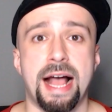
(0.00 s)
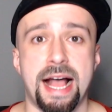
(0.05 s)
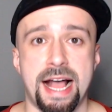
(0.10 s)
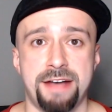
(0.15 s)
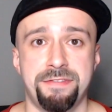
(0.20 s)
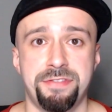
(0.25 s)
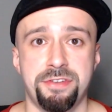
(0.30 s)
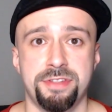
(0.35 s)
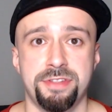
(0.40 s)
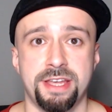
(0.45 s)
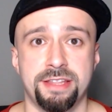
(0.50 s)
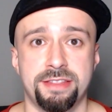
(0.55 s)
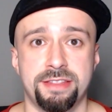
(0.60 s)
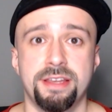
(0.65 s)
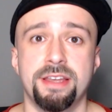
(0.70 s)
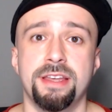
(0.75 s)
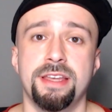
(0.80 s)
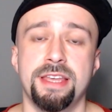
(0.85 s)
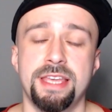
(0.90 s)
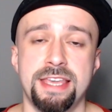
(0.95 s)
After that,
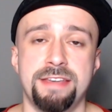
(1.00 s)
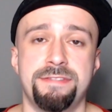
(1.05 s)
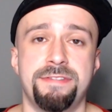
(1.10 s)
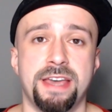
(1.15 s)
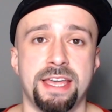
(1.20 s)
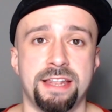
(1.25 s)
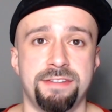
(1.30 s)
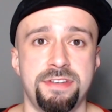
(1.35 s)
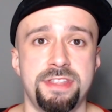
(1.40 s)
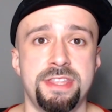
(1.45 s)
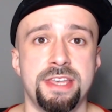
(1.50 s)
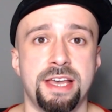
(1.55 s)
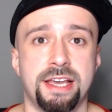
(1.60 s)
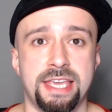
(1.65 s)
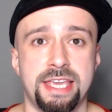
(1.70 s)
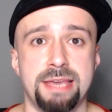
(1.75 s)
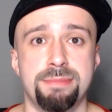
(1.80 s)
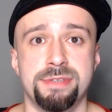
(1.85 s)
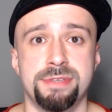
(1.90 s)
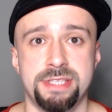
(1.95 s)
if
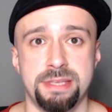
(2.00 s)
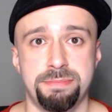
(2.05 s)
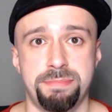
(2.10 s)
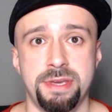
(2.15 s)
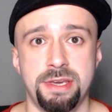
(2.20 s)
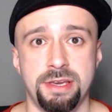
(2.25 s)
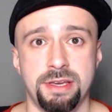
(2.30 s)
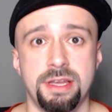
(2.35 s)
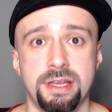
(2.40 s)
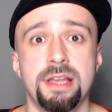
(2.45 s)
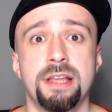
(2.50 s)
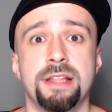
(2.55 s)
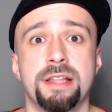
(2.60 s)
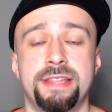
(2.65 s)
Nvidia keeps dipping,